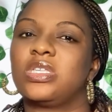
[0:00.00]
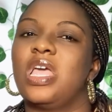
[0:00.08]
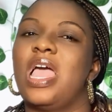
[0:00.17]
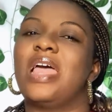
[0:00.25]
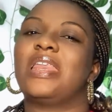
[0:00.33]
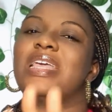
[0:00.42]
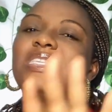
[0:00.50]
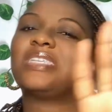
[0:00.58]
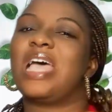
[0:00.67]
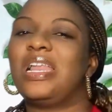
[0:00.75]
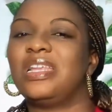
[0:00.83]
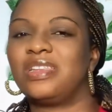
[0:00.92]
an
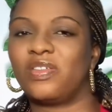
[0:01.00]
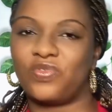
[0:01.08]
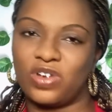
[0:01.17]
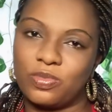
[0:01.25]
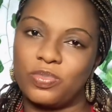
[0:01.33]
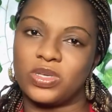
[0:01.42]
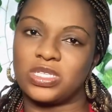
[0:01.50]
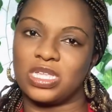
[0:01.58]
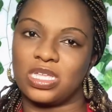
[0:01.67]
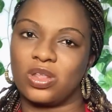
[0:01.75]
entirely different person.